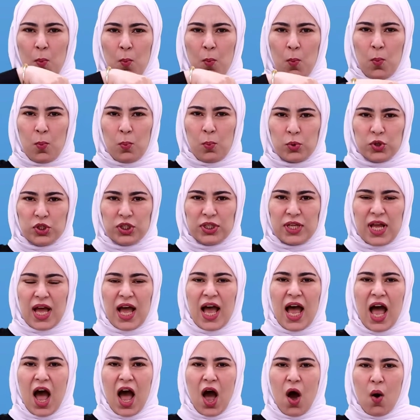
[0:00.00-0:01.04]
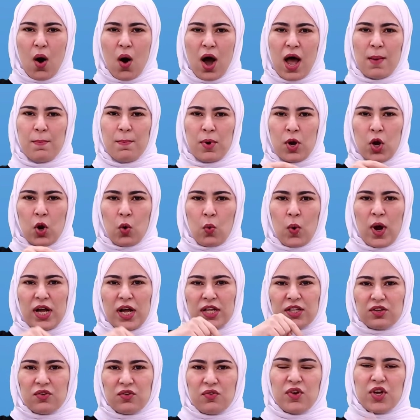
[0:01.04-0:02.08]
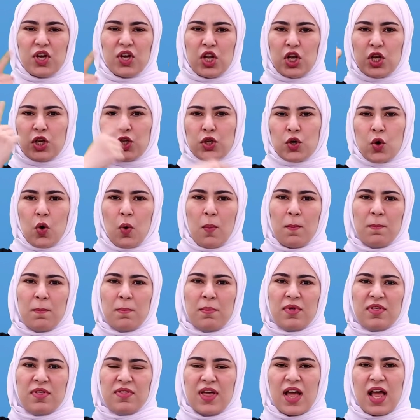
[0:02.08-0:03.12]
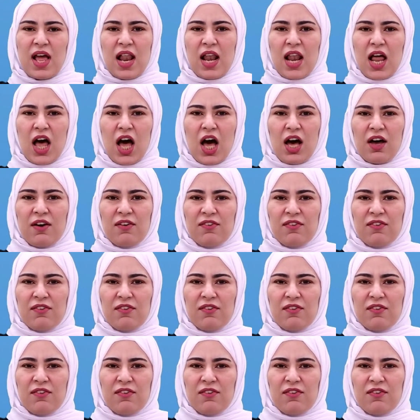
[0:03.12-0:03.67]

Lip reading: For example, when I say, I visited Thailand